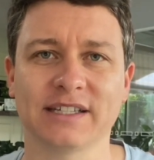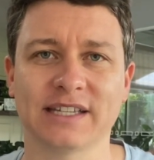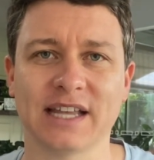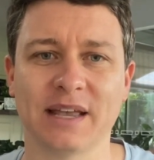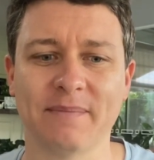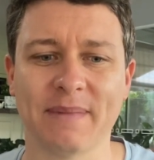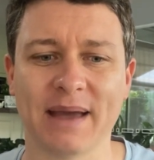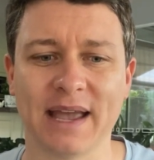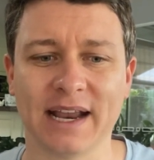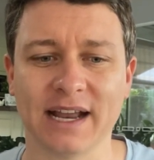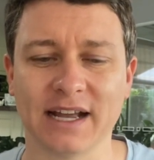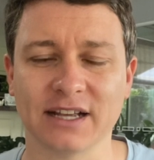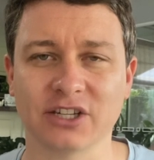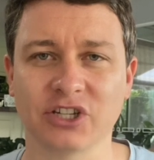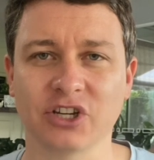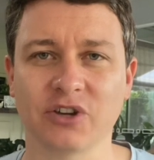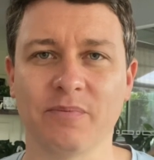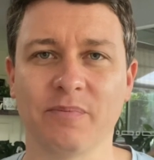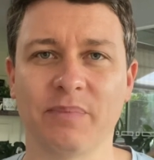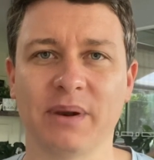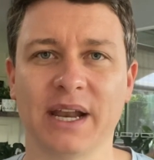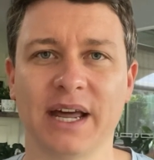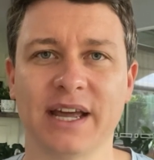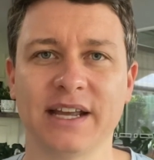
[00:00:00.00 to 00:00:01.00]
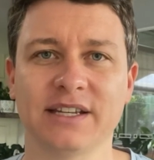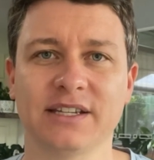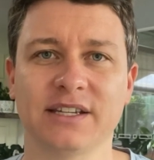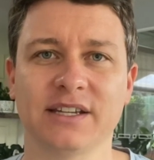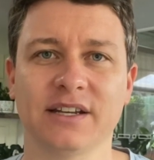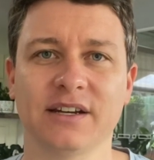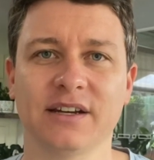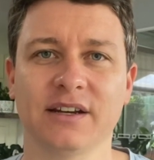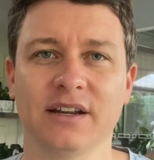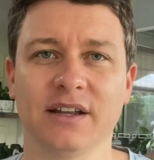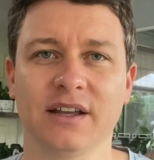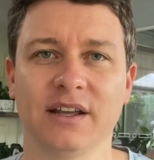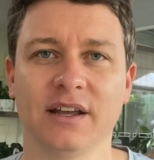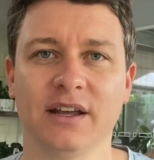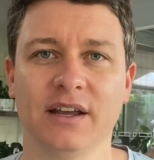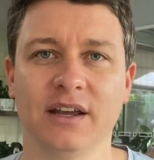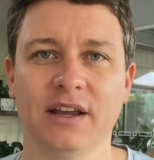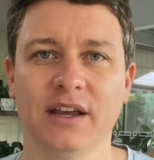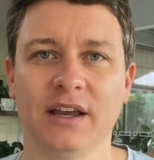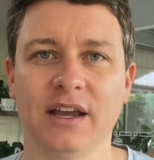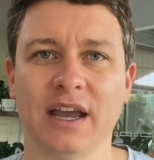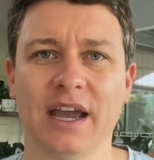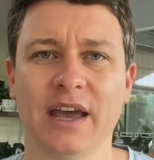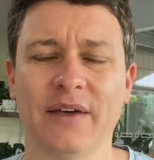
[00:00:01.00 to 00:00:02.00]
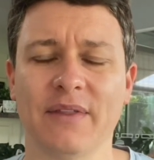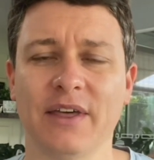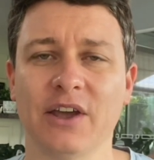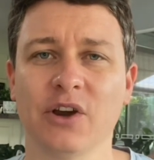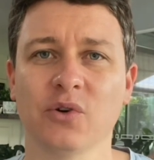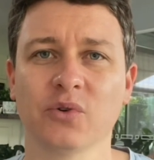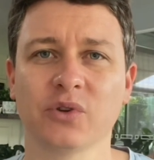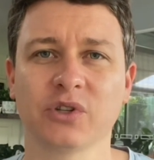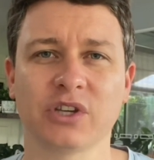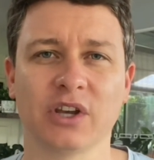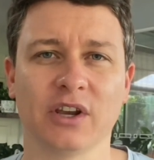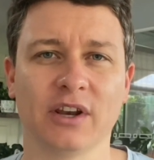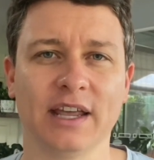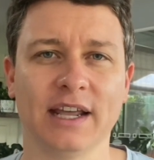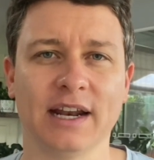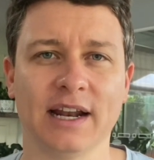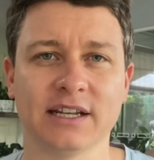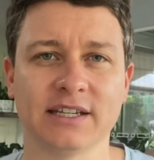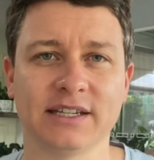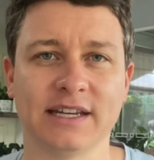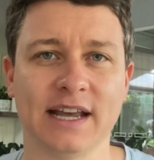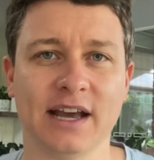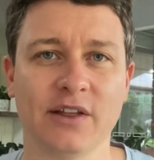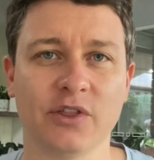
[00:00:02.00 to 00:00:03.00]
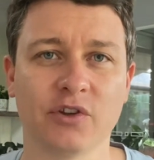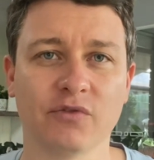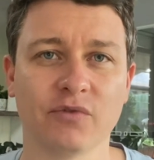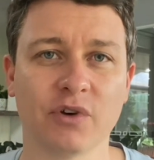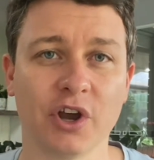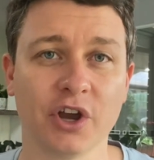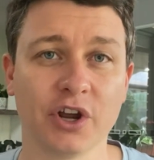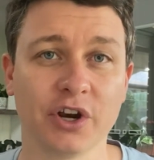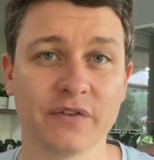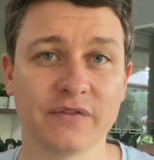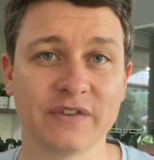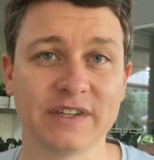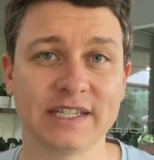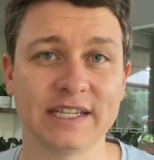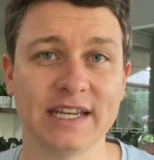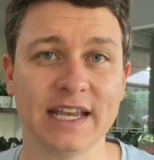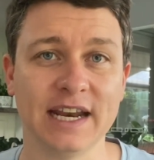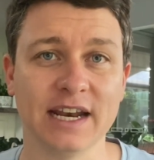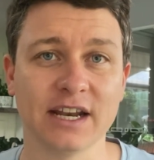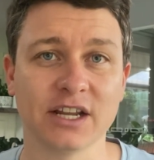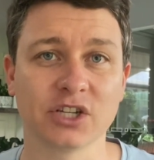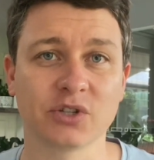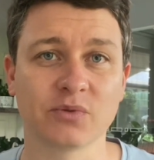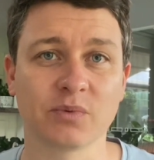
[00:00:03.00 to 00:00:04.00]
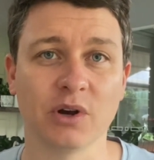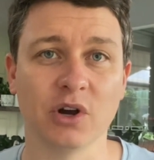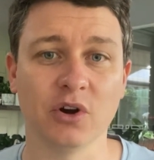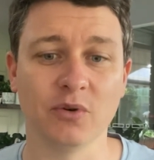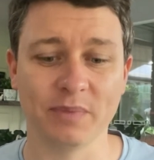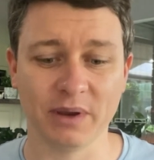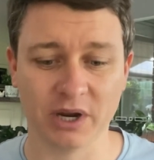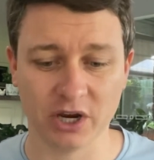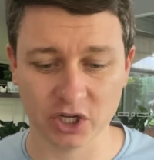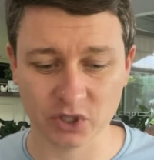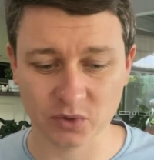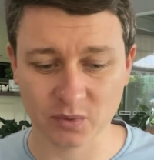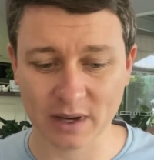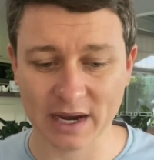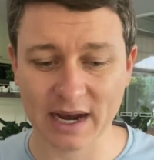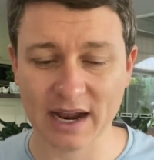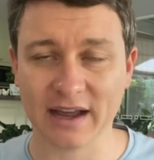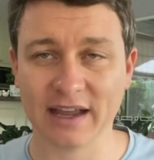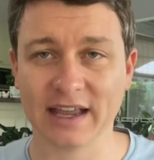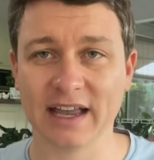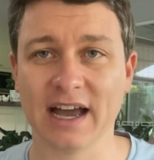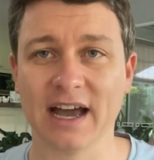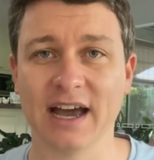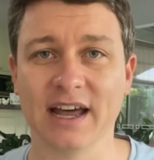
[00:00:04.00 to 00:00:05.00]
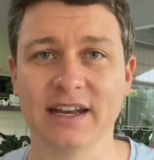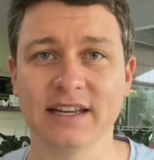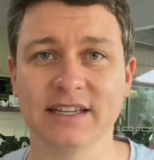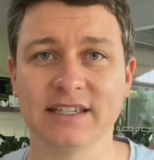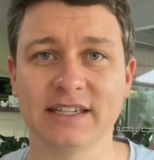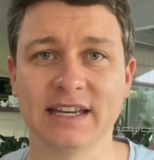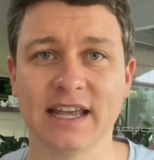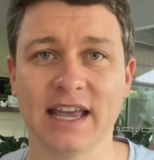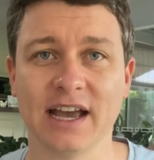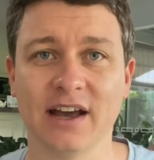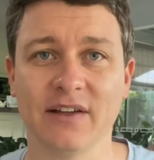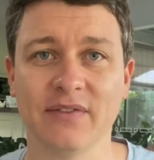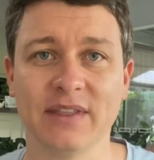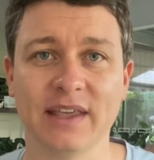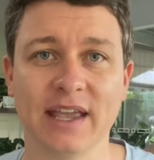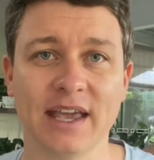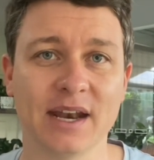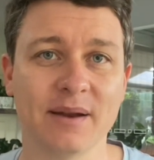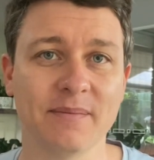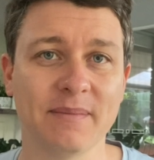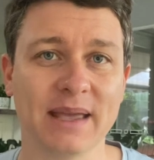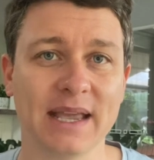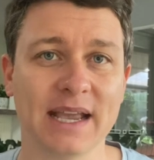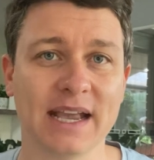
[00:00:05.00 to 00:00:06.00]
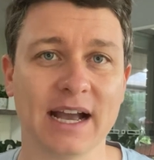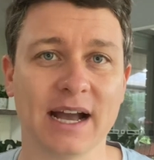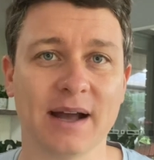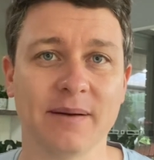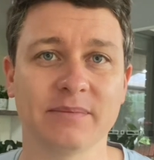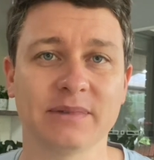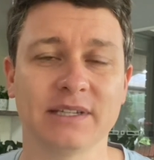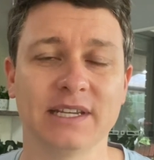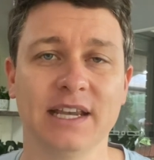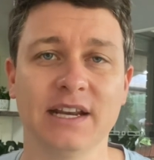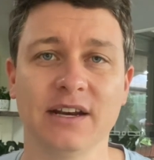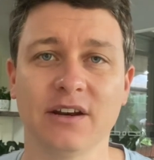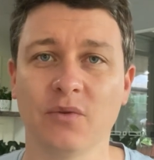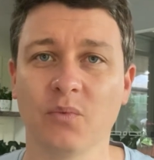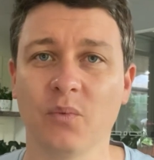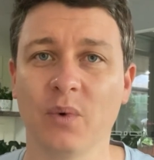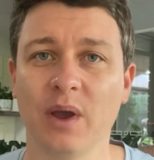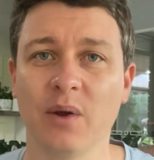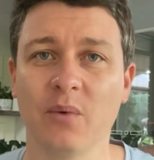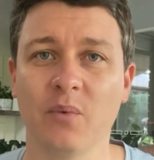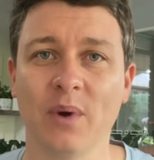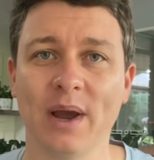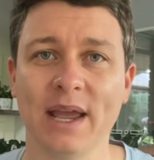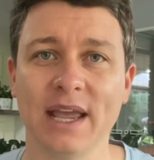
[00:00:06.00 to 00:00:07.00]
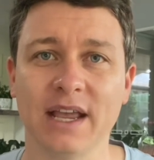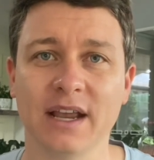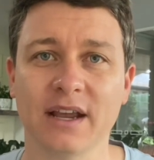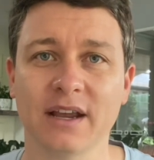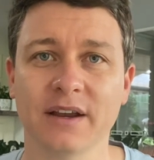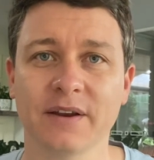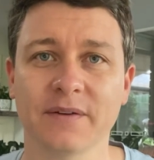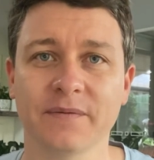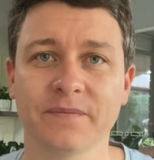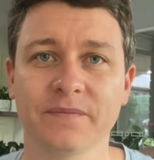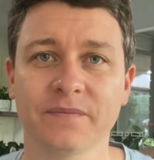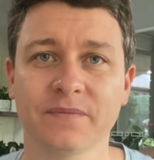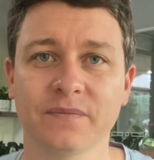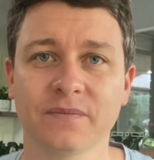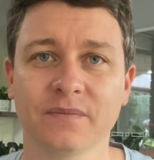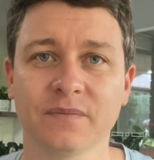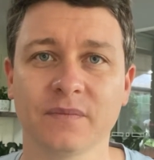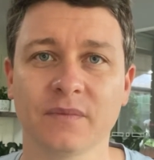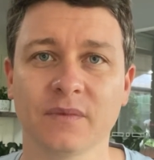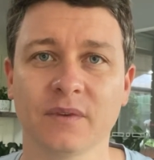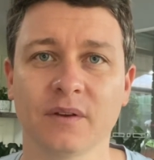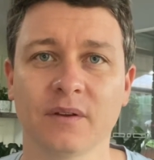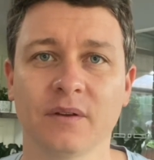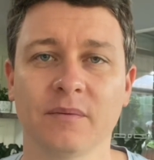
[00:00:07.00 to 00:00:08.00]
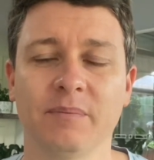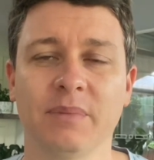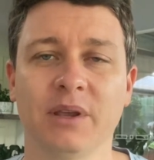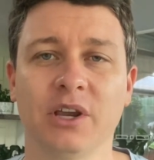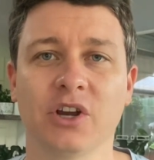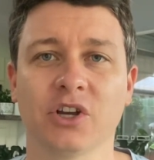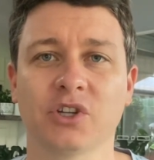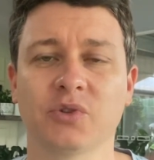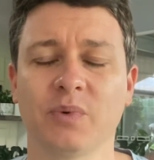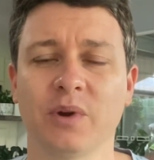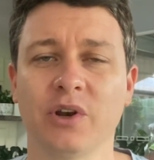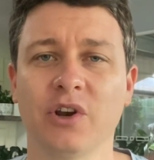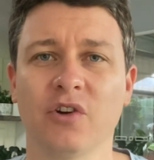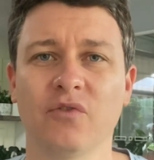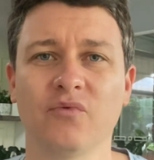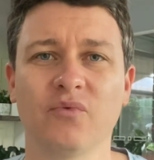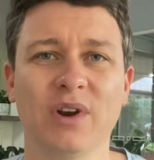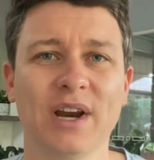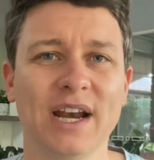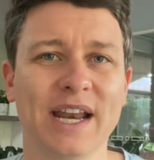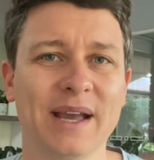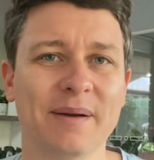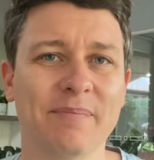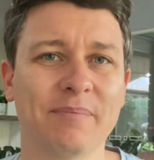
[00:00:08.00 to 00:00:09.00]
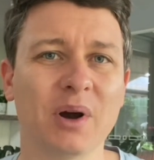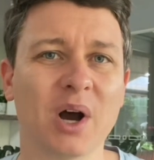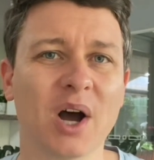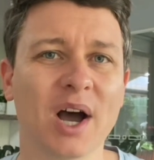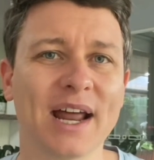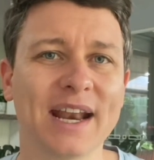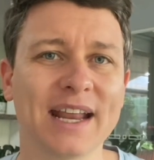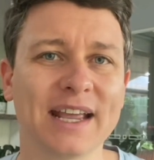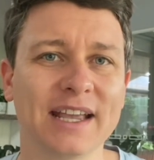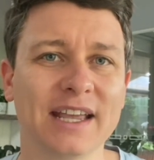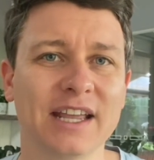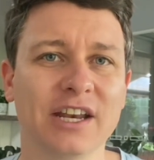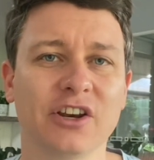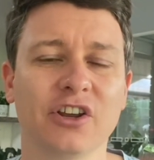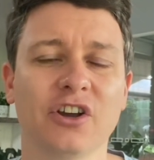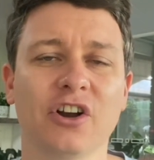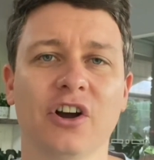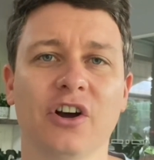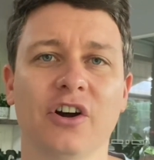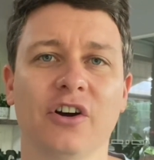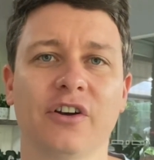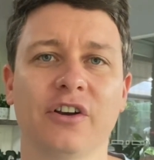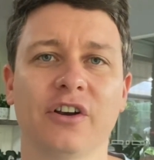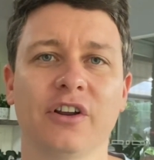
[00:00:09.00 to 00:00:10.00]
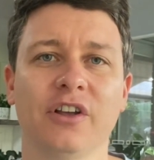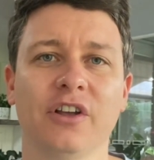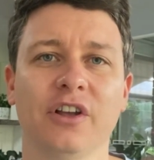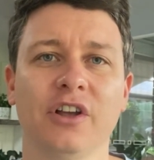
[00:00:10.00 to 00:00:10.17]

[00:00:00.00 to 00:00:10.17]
They make us complacent. And they also lead us down the road of sin as well, because when our guard is down, the enemy comes in and we're weak because we're not really abiding in God.